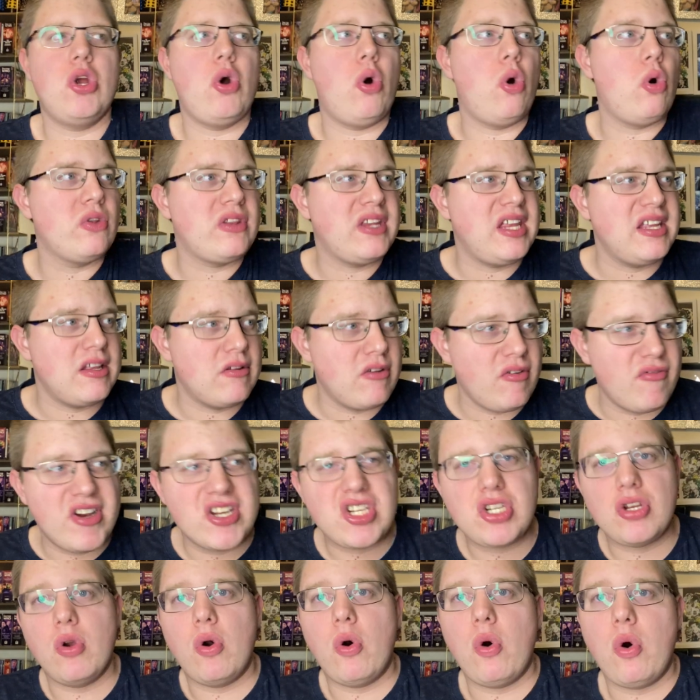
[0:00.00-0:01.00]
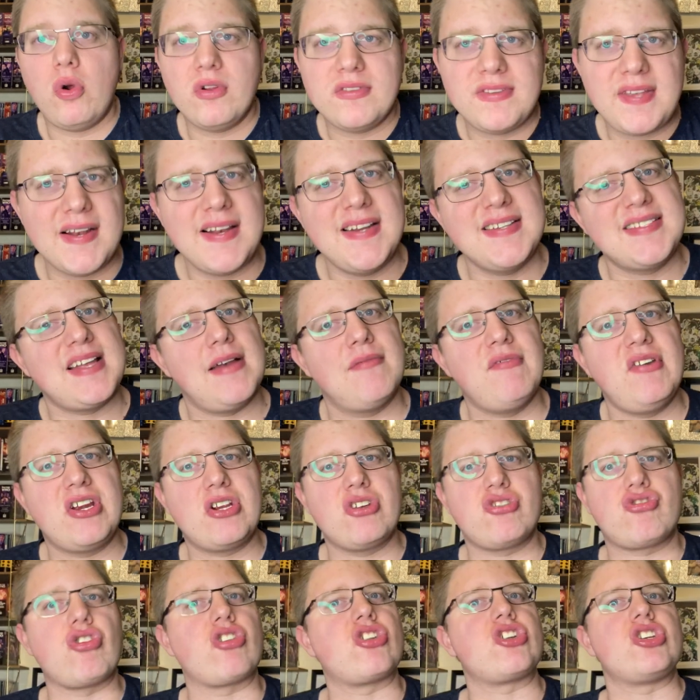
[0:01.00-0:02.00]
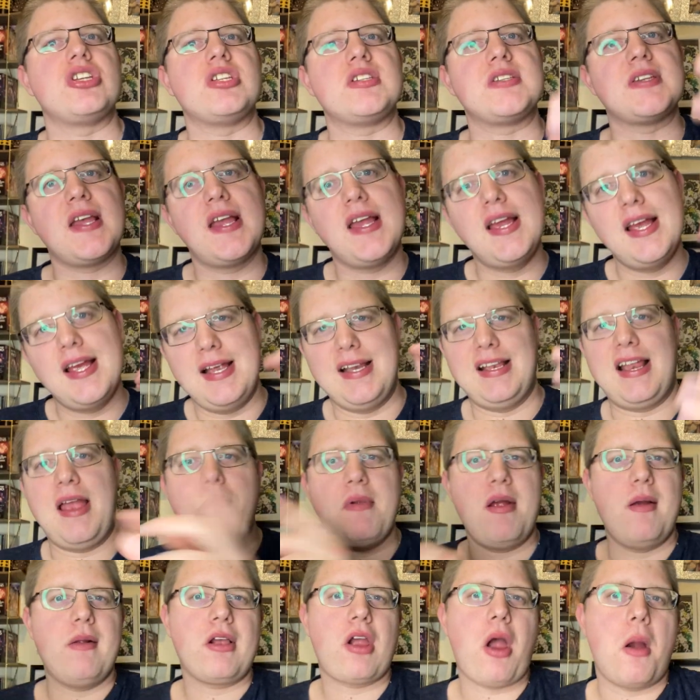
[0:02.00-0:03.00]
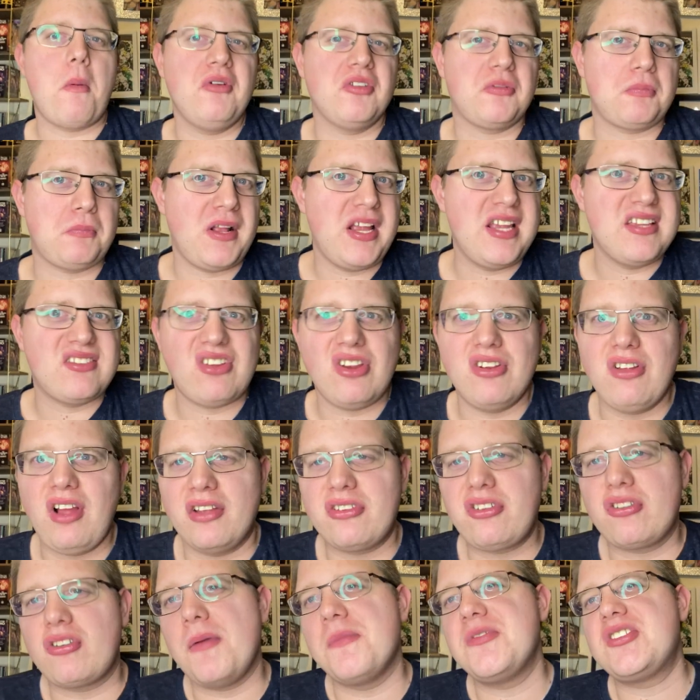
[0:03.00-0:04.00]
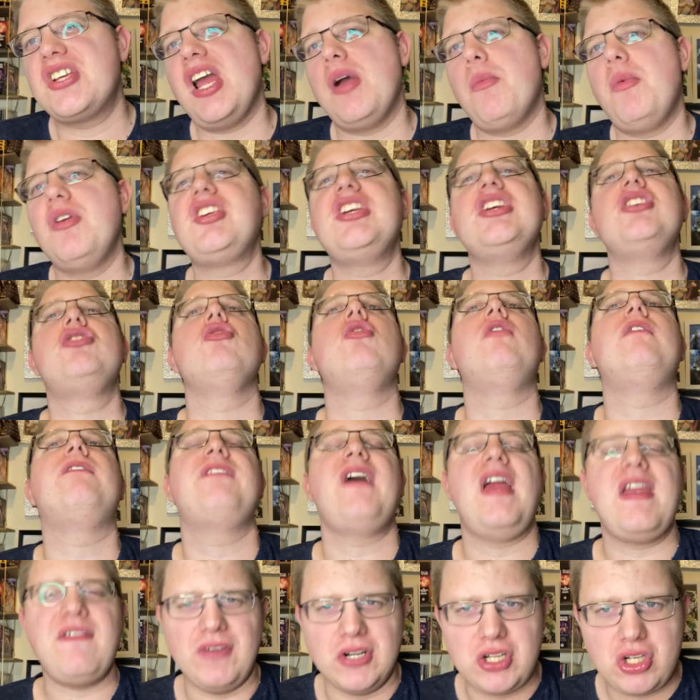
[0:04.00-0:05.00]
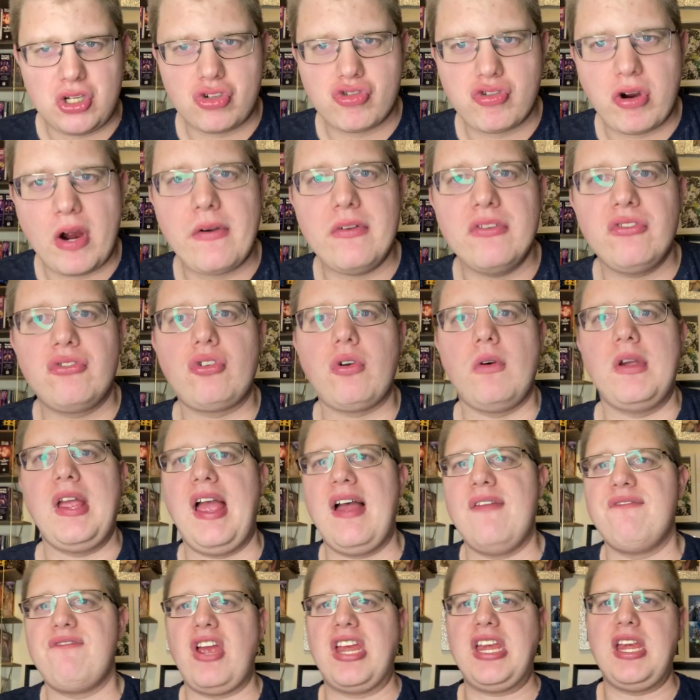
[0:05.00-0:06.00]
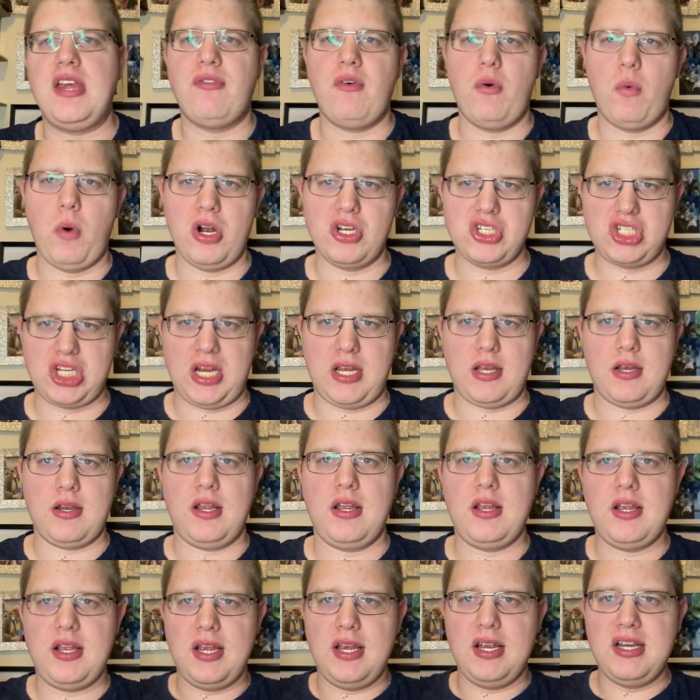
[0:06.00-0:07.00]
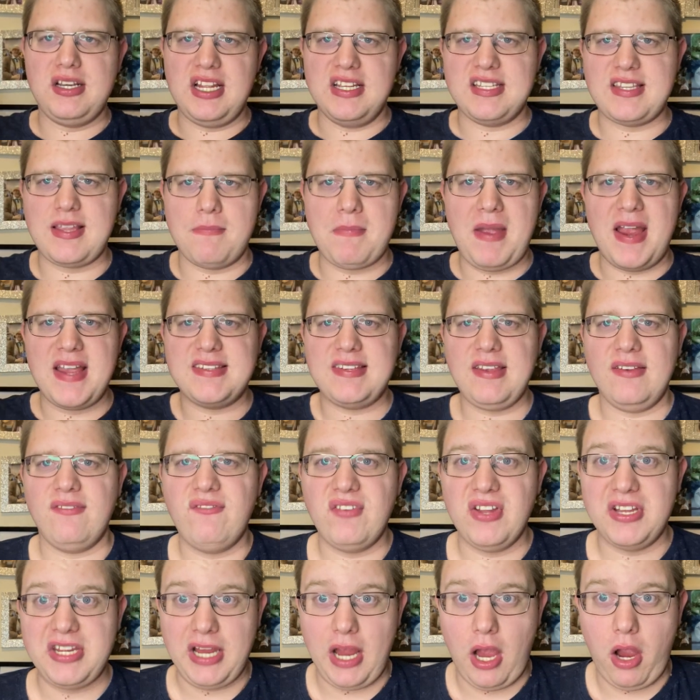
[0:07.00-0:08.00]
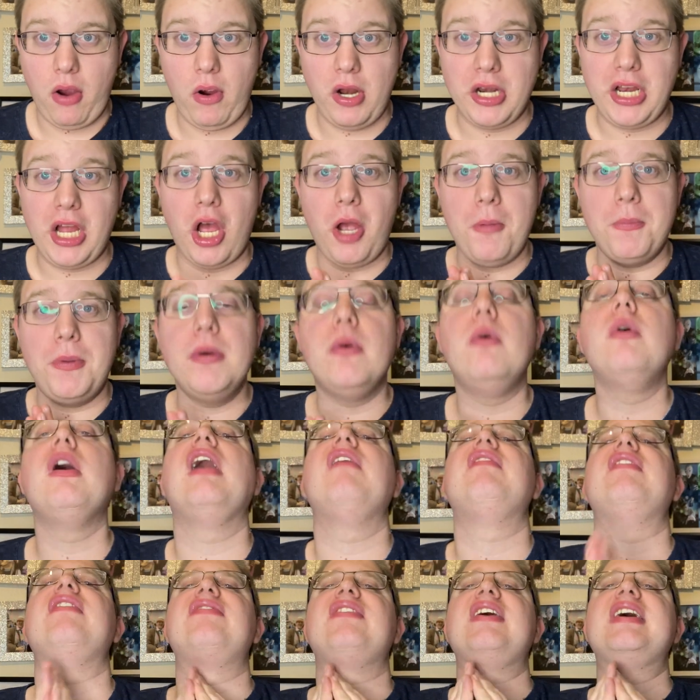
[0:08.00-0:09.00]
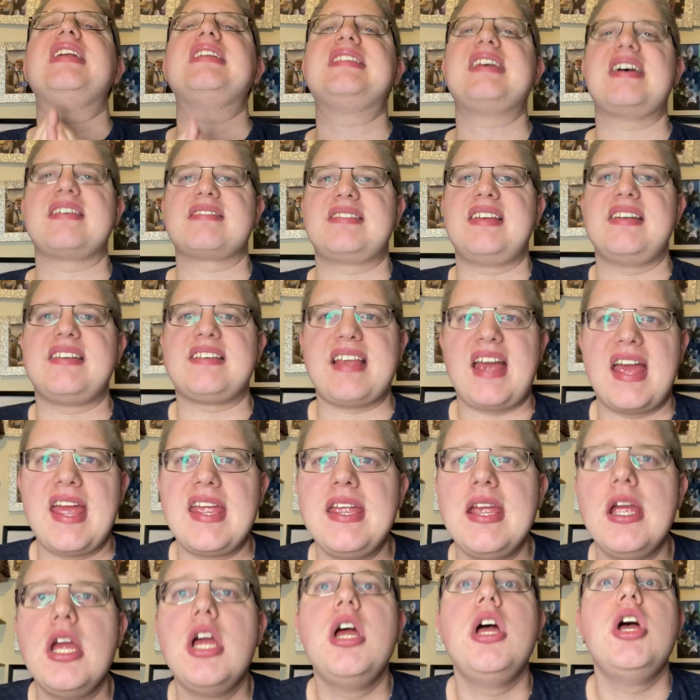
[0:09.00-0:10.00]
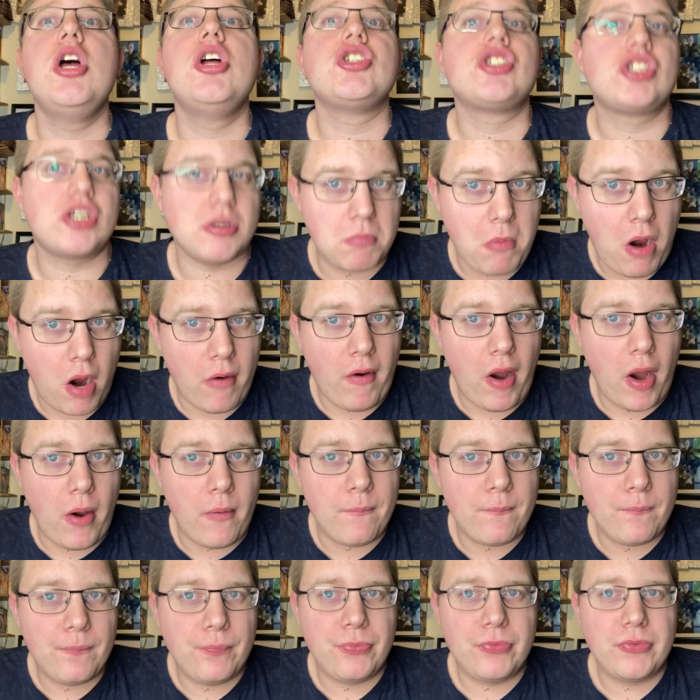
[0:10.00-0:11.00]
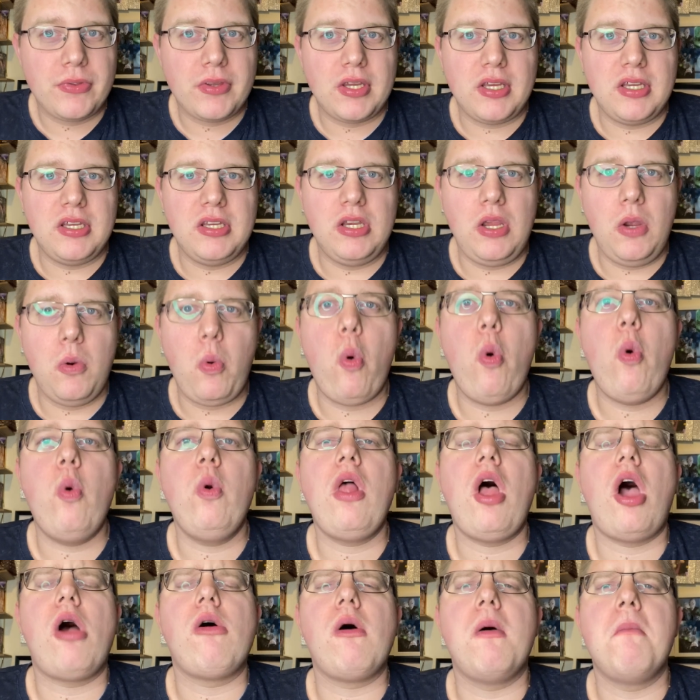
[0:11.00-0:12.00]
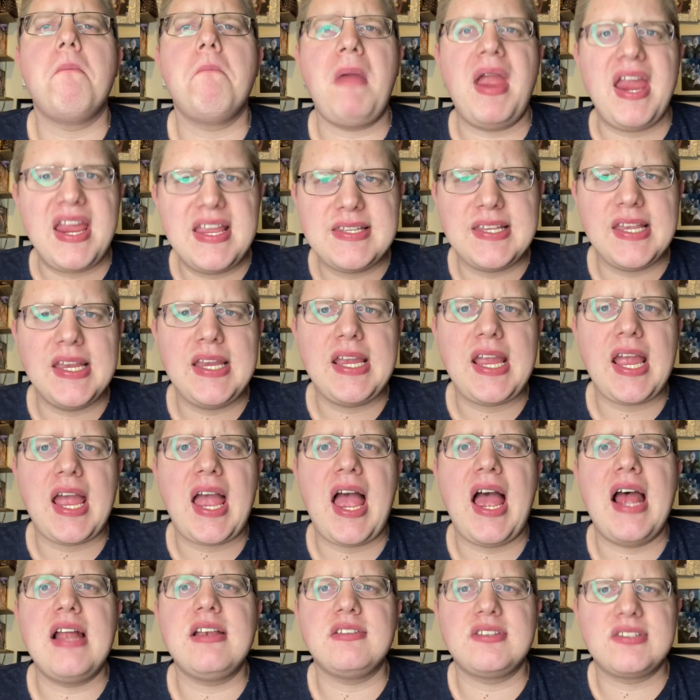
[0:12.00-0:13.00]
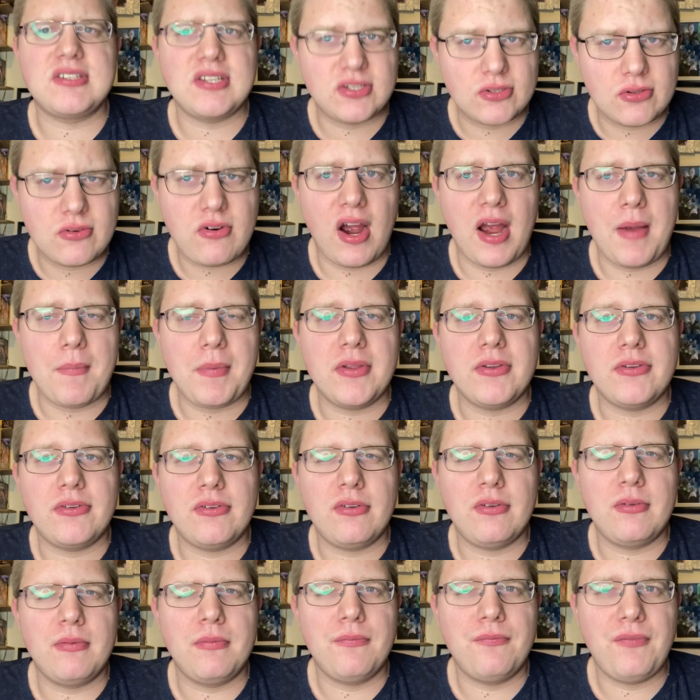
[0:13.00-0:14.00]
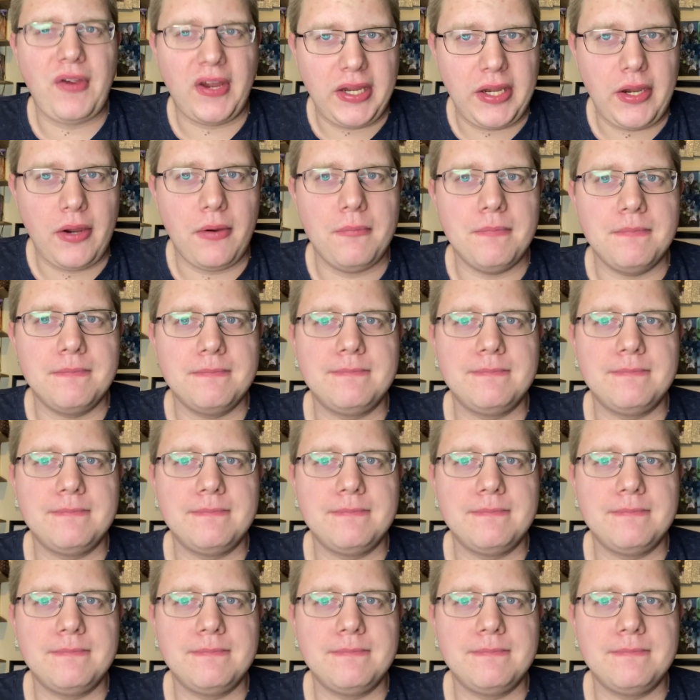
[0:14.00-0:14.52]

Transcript: or original or tallsnap reconstructions? Let me know in the comments. Please do like, subscribe, and share which is your favourite Troughton story, and thank you for watching this amazing video, and I hope you all have a fantastic day tomorrow. You all are amazing, and subscribers, thank you.